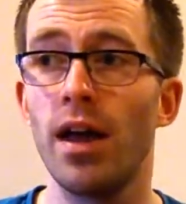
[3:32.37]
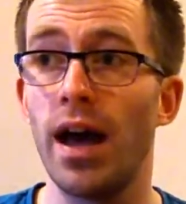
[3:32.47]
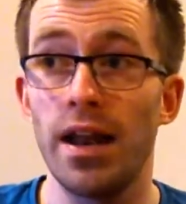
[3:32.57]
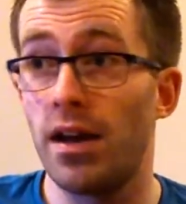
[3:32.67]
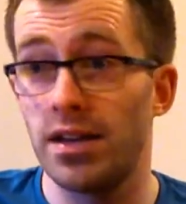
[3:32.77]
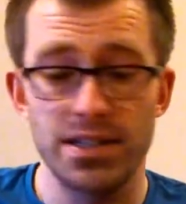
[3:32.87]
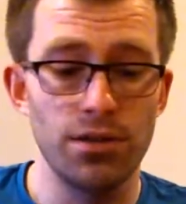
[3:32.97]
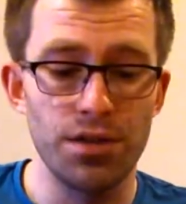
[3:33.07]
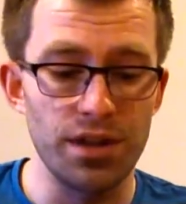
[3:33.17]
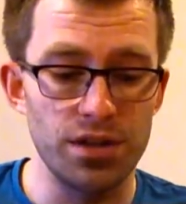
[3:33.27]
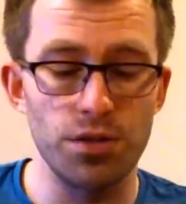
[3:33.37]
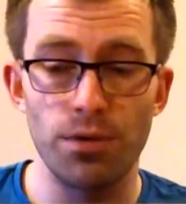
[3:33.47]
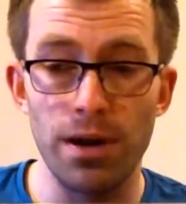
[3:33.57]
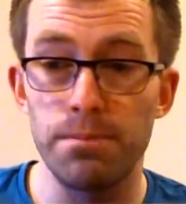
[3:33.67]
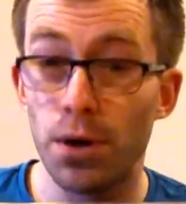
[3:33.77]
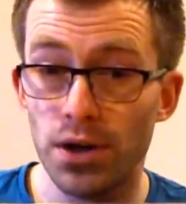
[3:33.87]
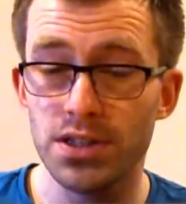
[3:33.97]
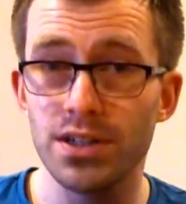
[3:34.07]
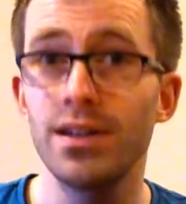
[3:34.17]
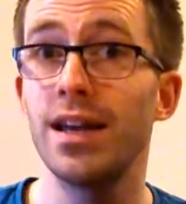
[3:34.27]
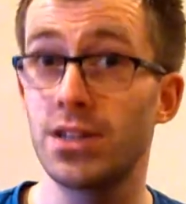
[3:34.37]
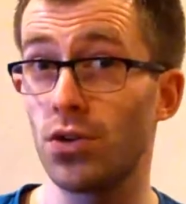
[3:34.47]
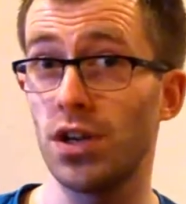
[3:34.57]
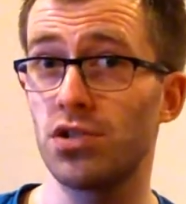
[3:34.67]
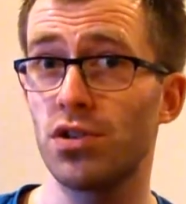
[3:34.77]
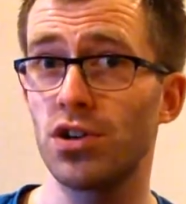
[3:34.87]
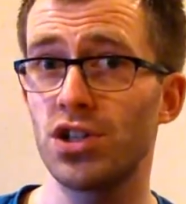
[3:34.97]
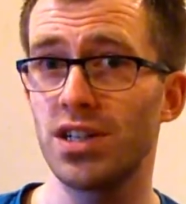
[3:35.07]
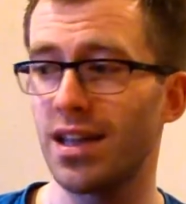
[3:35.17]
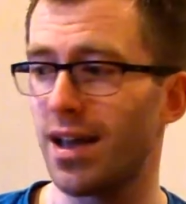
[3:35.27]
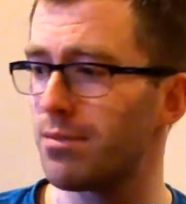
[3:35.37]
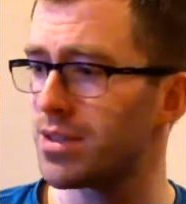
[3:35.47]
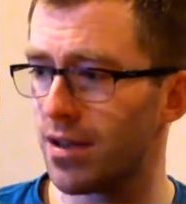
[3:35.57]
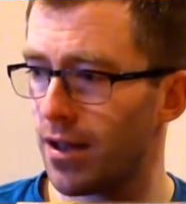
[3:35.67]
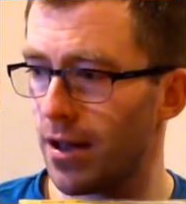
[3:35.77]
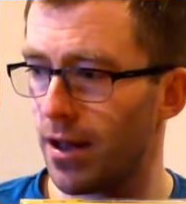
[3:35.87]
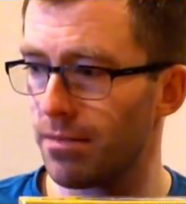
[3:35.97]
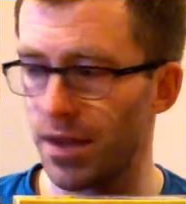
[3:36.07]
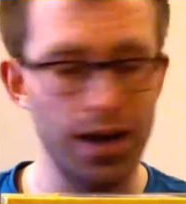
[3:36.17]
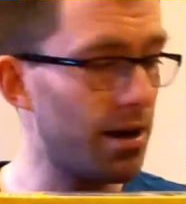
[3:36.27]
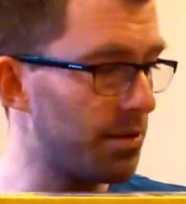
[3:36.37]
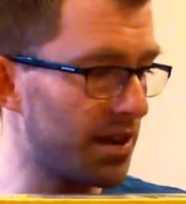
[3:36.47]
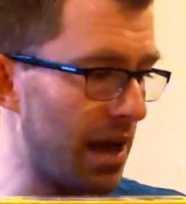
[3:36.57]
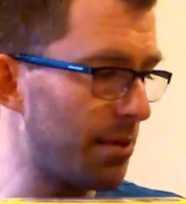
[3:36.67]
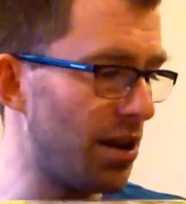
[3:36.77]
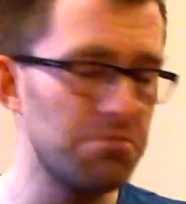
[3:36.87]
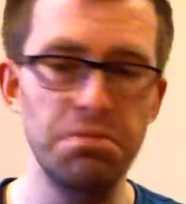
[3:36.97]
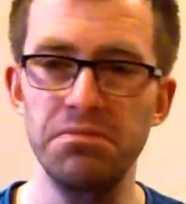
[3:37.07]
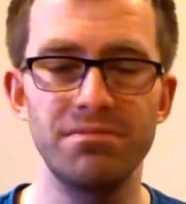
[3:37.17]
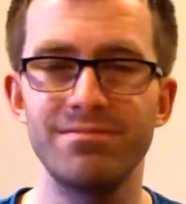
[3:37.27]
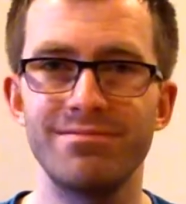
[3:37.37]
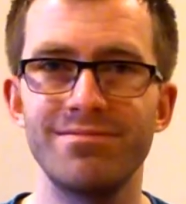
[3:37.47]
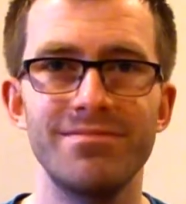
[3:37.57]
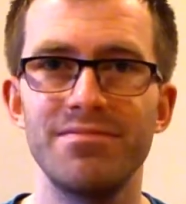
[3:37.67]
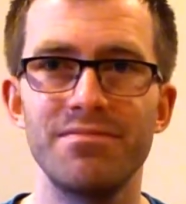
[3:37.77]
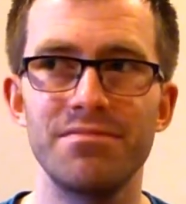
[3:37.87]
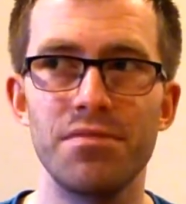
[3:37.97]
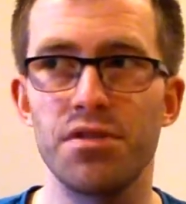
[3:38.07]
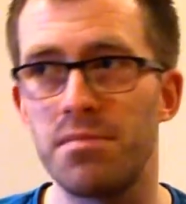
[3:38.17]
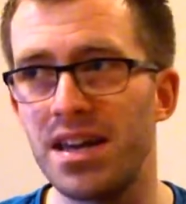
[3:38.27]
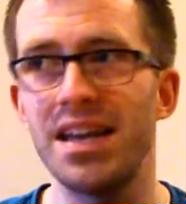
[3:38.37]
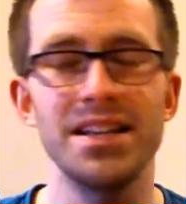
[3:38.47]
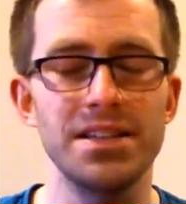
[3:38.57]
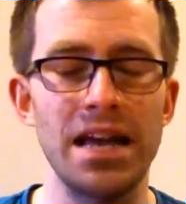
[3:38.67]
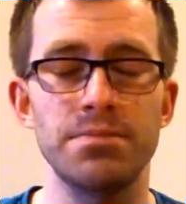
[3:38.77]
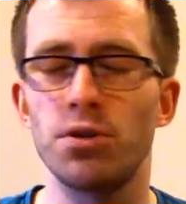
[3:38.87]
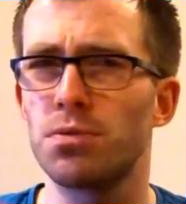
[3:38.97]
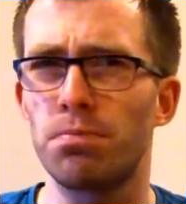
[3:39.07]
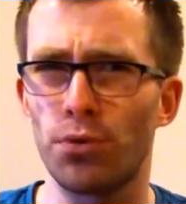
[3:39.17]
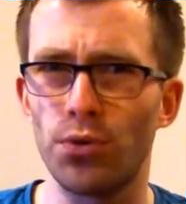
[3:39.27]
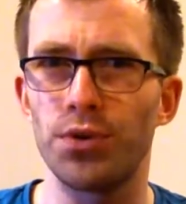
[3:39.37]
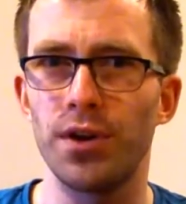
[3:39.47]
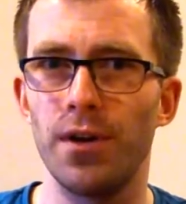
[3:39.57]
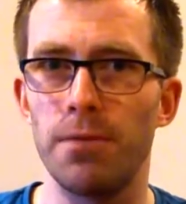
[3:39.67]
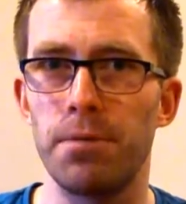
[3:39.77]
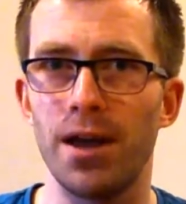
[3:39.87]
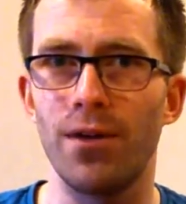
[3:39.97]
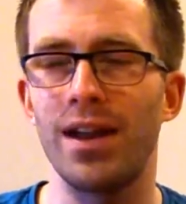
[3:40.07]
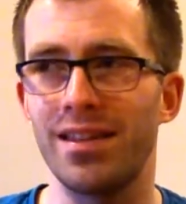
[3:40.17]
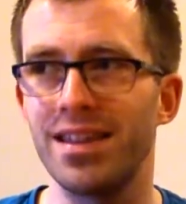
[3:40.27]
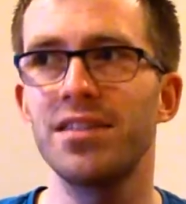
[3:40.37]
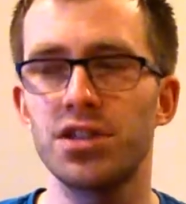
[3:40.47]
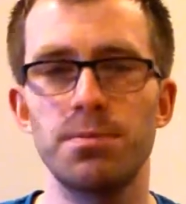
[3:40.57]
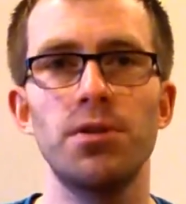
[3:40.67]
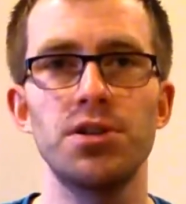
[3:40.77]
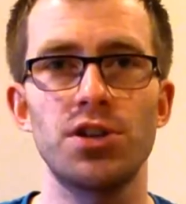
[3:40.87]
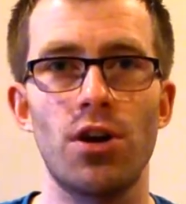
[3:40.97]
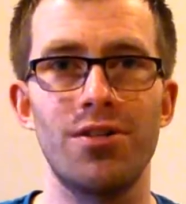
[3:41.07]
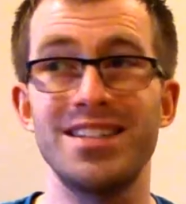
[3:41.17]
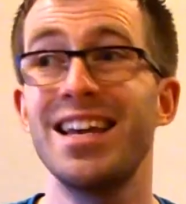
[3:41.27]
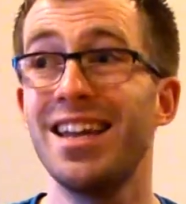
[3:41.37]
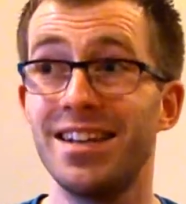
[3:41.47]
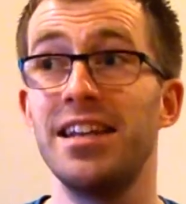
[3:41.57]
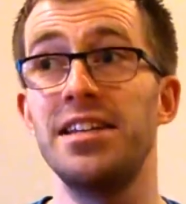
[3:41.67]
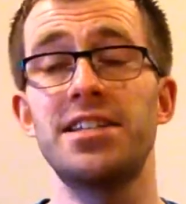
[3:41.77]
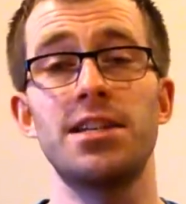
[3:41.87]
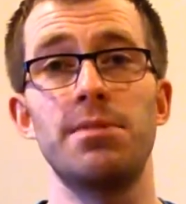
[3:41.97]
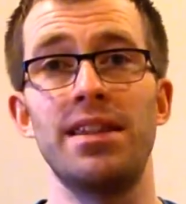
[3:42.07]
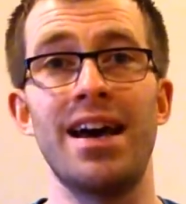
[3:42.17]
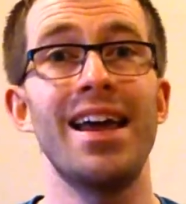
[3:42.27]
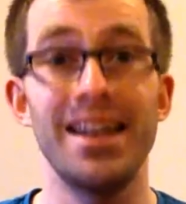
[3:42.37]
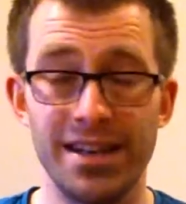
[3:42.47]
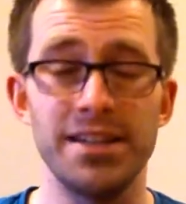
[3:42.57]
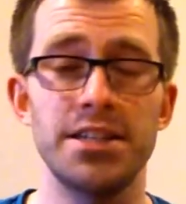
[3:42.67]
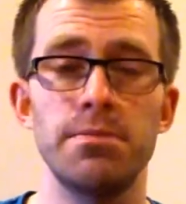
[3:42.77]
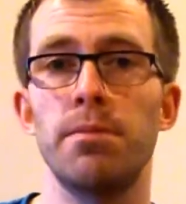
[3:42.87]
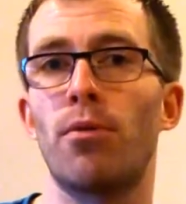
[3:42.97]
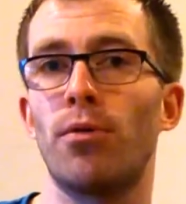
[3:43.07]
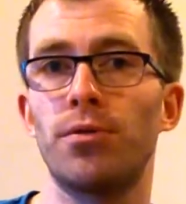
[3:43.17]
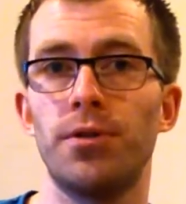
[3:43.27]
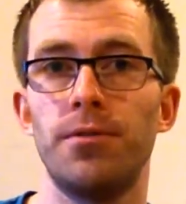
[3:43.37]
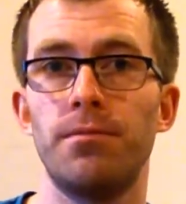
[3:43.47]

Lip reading: And I still think to the right person, it's a good introduction to games. But Camel Up, for me, it has much broader appeal, and I think the Spiel Jahres needs to be that. It needs to be broad.